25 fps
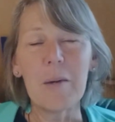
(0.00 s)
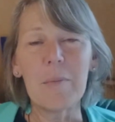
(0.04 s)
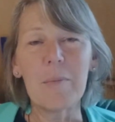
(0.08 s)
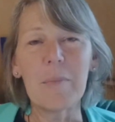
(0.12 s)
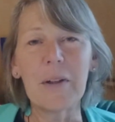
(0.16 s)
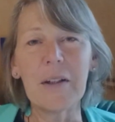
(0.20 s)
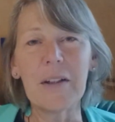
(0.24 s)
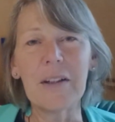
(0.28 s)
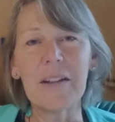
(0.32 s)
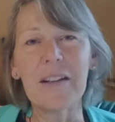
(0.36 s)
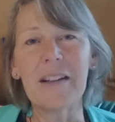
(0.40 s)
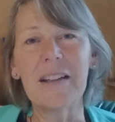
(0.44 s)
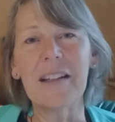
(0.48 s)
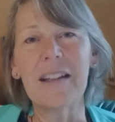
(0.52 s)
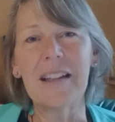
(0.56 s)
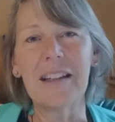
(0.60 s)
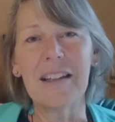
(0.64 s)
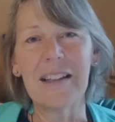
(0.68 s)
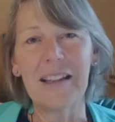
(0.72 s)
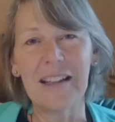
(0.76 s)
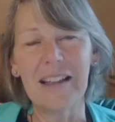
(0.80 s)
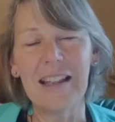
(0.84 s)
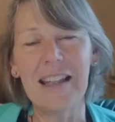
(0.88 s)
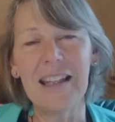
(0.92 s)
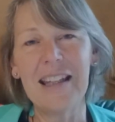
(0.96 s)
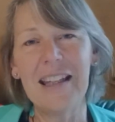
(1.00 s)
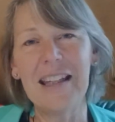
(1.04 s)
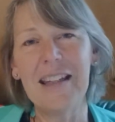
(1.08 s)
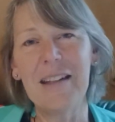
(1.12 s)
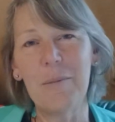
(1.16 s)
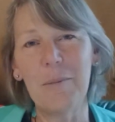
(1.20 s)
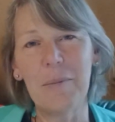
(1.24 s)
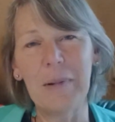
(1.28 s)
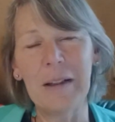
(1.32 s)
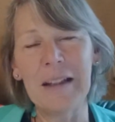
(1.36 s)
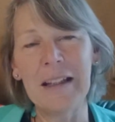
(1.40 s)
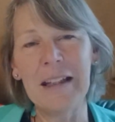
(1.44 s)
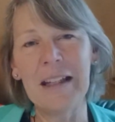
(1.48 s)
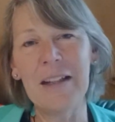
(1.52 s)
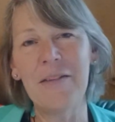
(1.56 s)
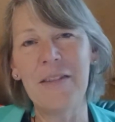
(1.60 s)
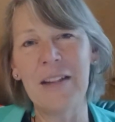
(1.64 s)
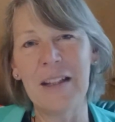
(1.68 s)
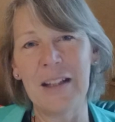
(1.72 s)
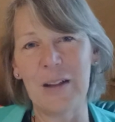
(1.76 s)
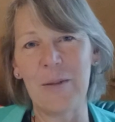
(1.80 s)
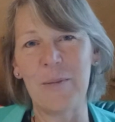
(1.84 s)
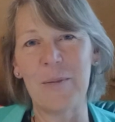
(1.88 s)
but he believed in